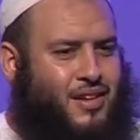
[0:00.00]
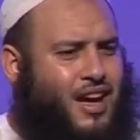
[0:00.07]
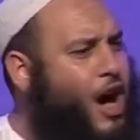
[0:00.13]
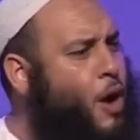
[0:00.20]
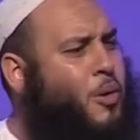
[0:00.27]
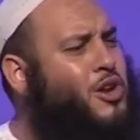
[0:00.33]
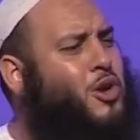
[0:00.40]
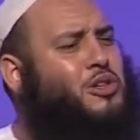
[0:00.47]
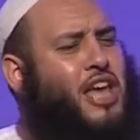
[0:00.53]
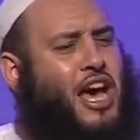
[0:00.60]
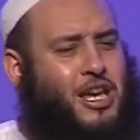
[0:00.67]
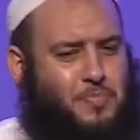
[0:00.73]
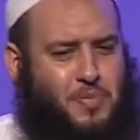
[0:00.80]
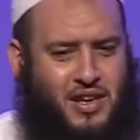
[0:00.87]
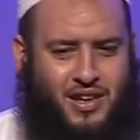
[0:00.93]
How will your
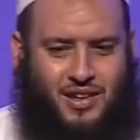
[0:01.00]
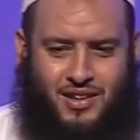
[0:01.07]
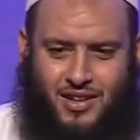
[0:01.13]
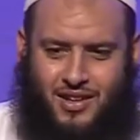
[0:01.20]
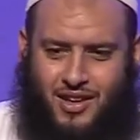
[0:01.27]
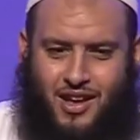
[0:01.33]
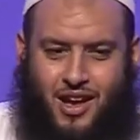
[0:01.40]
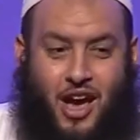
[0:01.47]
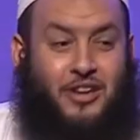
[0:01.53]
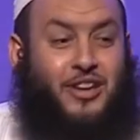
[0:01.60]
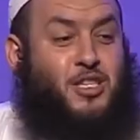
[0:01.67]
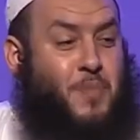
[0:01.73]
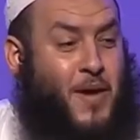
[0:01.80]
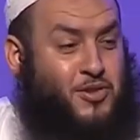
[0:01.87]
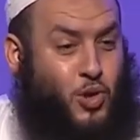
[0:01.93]
day be? Are you going
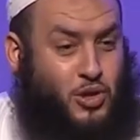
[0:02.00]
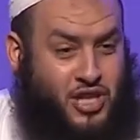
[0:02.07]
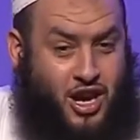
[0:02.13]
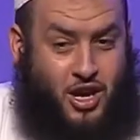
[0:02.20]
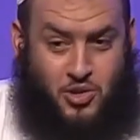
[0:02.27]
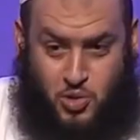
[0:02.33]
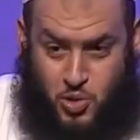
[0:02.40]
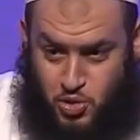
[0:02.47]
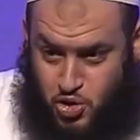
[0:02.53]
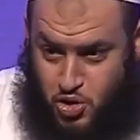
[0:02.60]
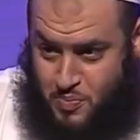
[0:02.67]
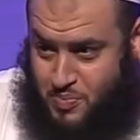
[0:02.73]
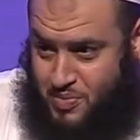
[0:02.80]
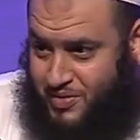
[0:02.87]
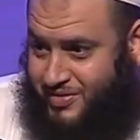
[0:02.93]
to spend your day on
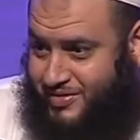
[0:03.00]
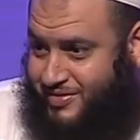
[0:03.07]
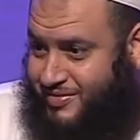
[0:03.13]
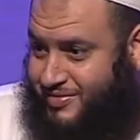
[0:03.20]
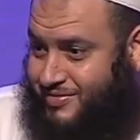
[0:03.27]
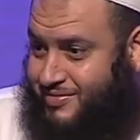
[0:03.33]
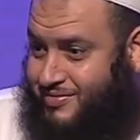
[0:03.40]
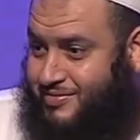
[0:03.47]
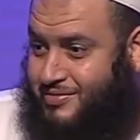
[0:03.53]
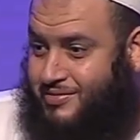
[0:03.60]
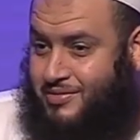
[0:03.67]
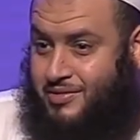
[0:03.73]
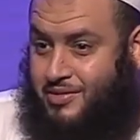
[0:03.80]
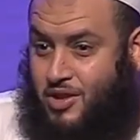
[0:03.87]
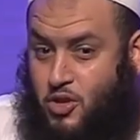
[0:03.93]
YouTube?
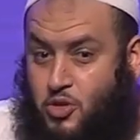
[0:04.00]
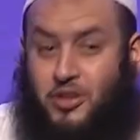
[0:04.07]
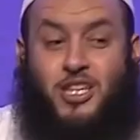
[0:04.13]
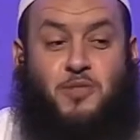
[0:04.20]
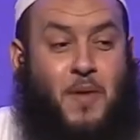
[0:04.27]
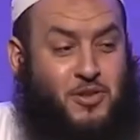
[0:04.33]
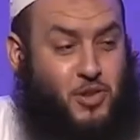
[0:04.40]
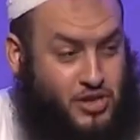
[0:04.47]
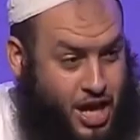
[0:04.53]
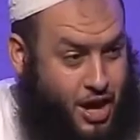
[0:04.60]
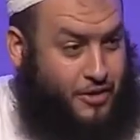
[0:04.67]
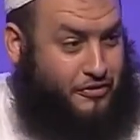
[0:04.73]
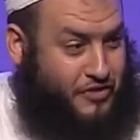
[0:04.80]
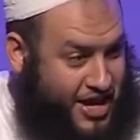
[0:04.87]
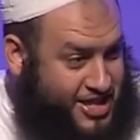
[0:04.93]
You're going to spend your day
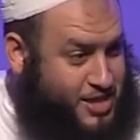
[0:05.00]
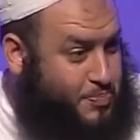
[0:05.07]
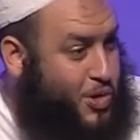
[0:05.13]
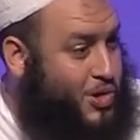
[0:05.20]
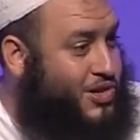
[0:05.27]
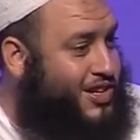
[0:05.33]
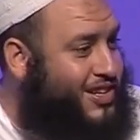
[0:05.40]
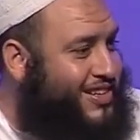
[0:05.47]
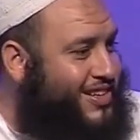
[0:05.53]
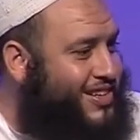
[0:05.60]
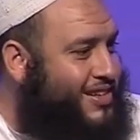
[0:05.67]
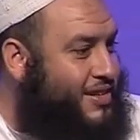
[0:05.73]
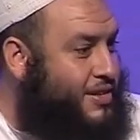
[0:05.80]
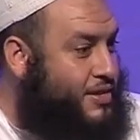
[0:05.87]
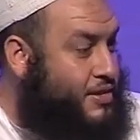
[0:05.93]
on
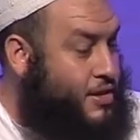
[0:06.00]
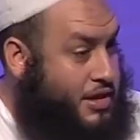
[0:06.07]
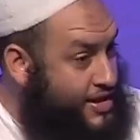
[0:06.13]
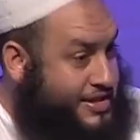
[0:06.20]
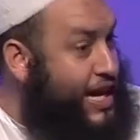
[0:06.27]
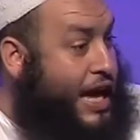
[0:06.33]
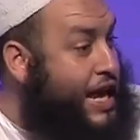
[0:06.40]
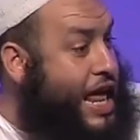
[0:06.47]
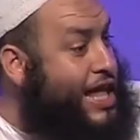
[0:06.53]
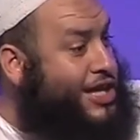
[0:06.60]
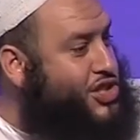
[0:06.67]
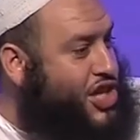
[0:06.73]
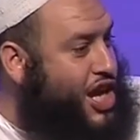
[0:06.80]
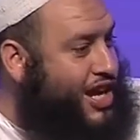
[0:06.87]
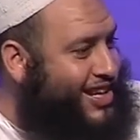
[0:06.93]
Facebook? It's halal,
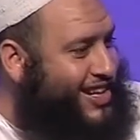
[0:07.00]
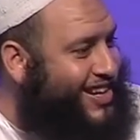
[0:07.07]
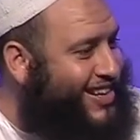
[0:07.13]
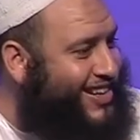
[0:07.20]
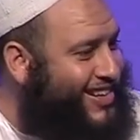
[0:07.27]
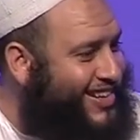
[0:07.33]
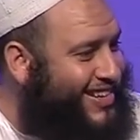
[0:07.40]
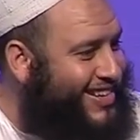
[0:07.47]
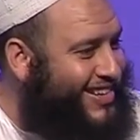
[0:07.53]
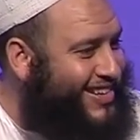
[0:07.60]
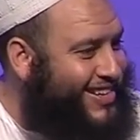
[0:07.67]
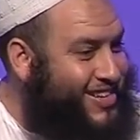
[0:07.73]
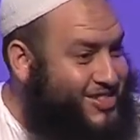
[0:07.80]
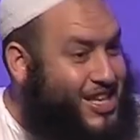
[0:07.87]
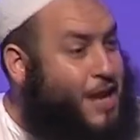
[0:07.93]
Sheikh.
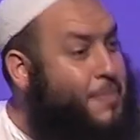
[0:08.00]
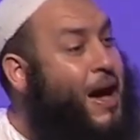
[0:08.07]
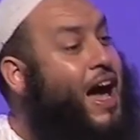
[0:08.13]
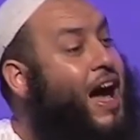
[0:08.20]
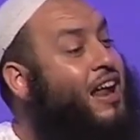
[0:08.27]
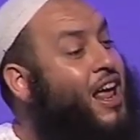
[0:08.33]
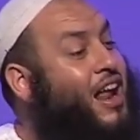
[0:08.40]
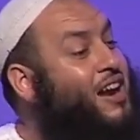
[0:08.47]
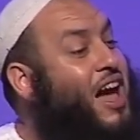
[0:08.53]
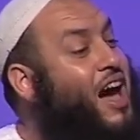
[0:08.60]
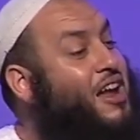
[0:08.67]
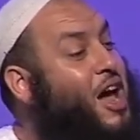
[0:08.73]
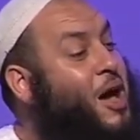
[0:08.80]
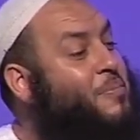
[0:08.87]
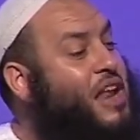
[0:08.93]
It's not about halal and
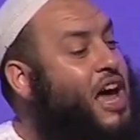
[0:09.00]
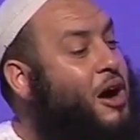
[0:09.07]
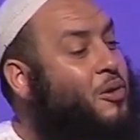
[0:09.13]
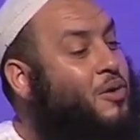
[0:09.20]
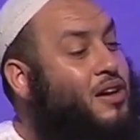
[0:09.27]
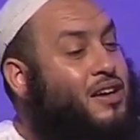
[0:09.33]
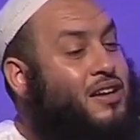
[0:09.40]
haram now.